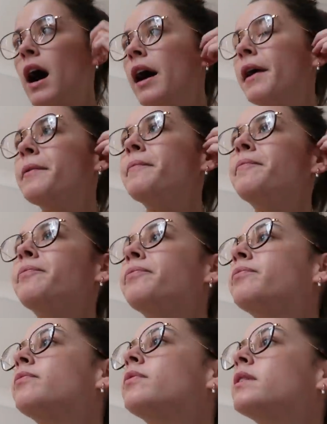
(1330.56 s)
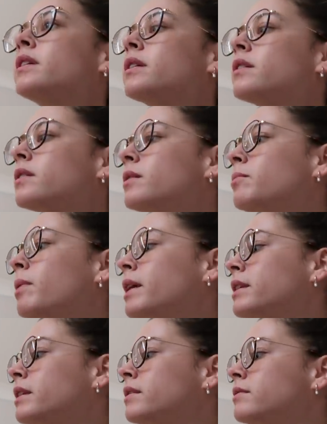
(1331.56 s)
Um,
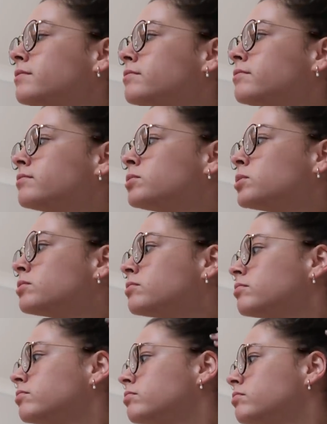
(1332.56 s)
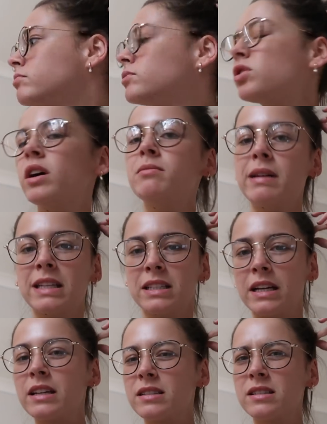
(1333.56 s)
but then we'll try and make the
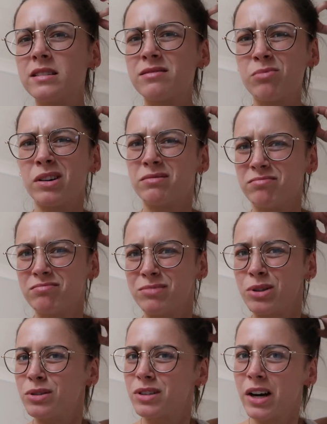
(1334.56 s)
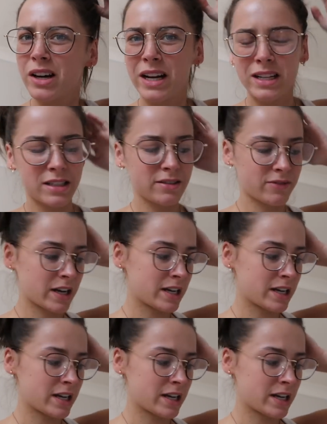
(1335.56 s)
next one more cohesive,